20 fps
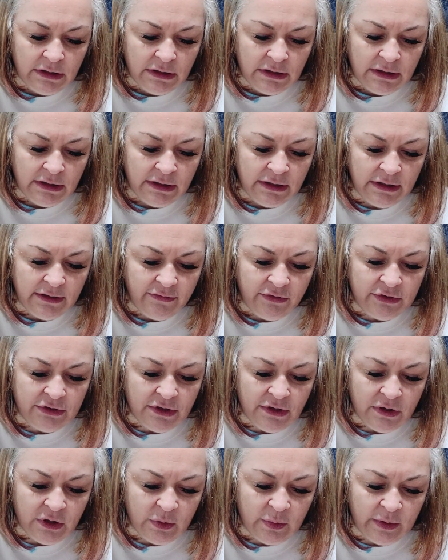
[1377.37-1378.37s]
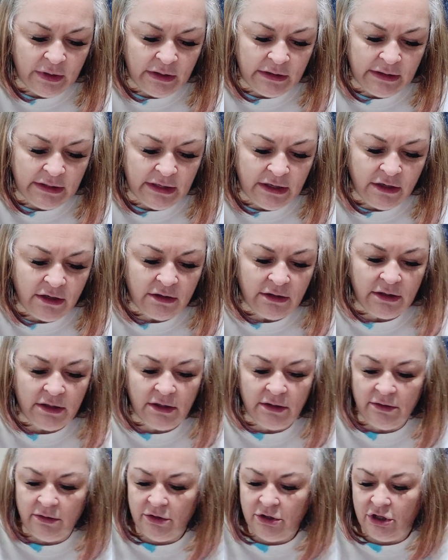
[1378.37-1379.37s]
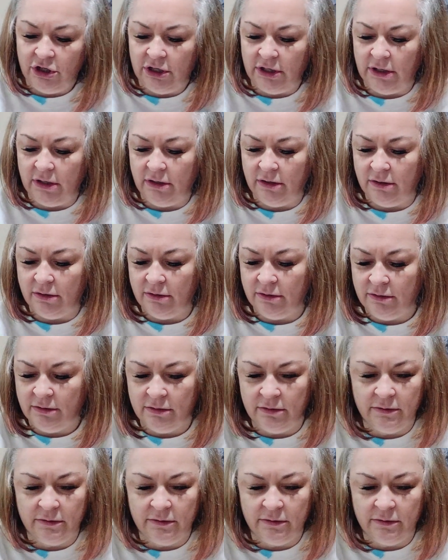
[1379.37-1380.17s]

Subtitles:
I never talk about that on the other channel.